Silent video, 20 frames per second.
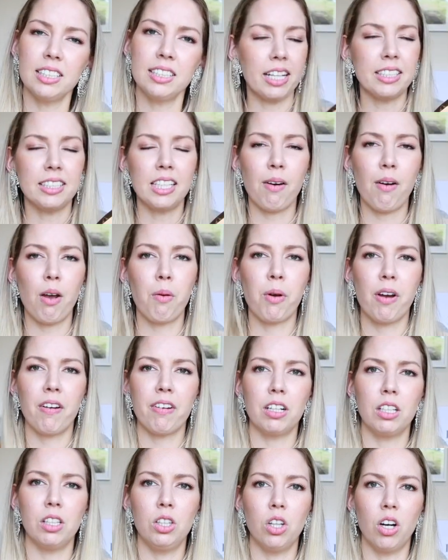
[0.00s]
That's how I wear
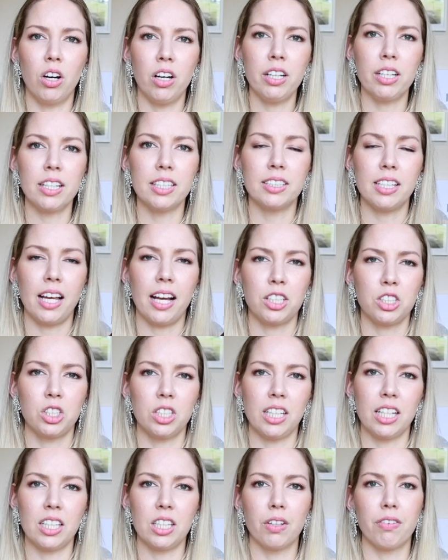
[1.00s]
it a lot, is
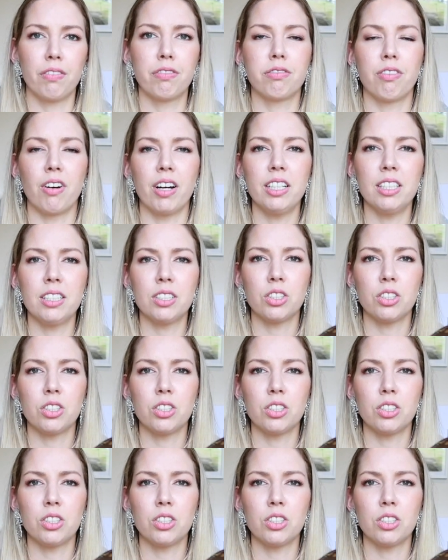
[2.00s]
actually in the front.